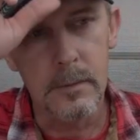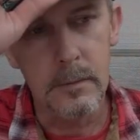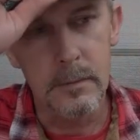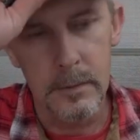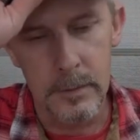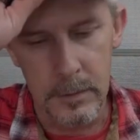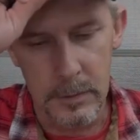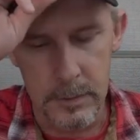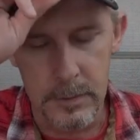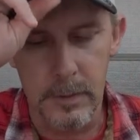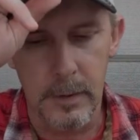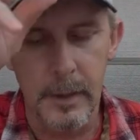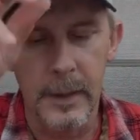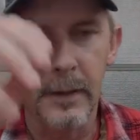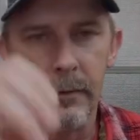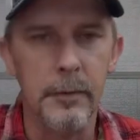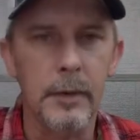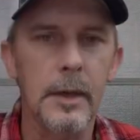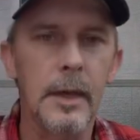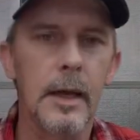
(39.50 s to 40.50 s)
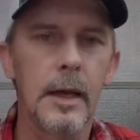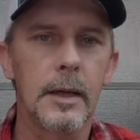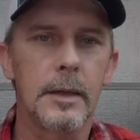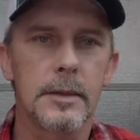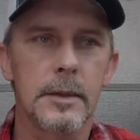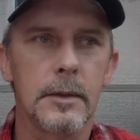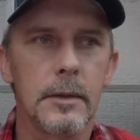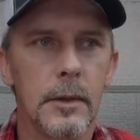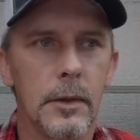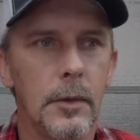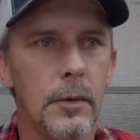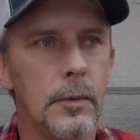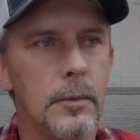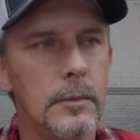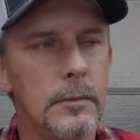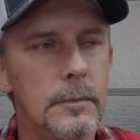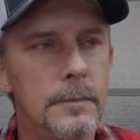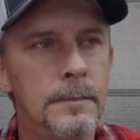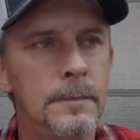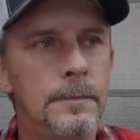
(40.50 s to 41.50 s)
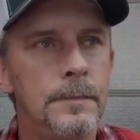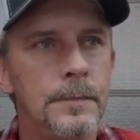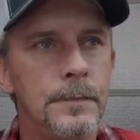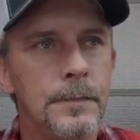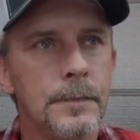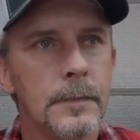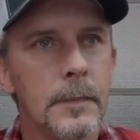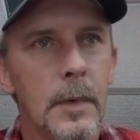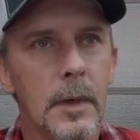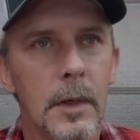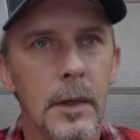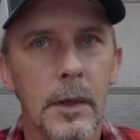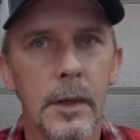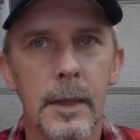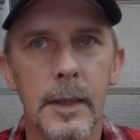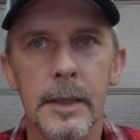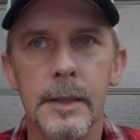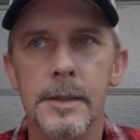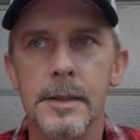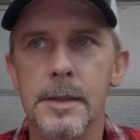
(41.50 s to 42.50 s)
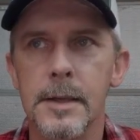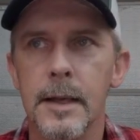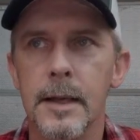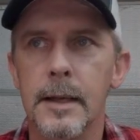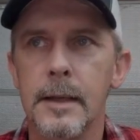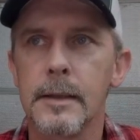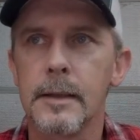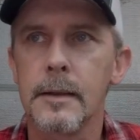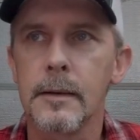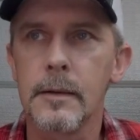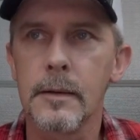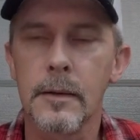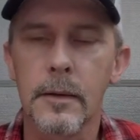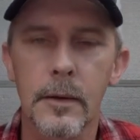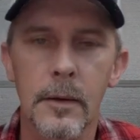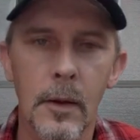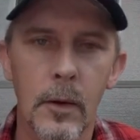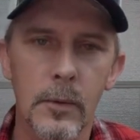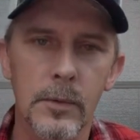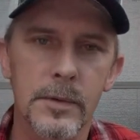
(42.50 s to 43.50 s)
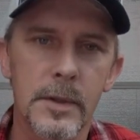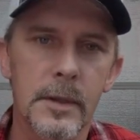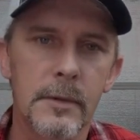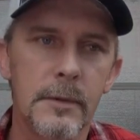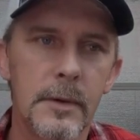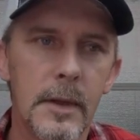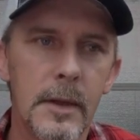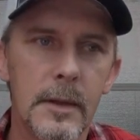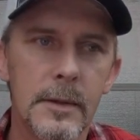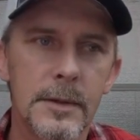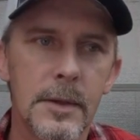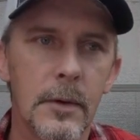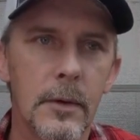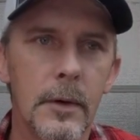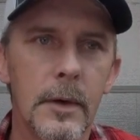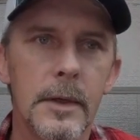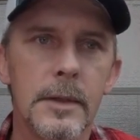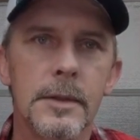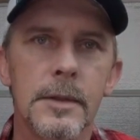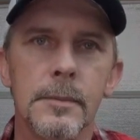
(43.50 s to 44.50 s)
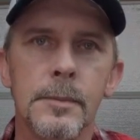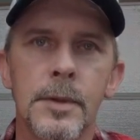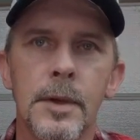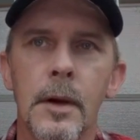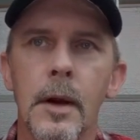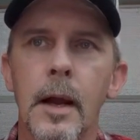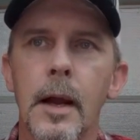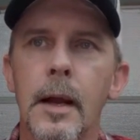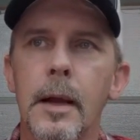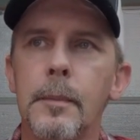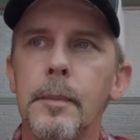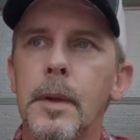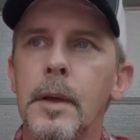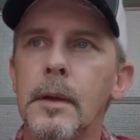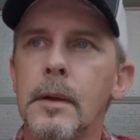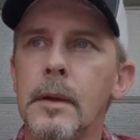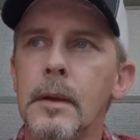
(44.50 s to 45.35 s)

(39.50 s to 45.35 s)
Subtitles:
just to give you guys a little little insight, those of you that's already subscribed.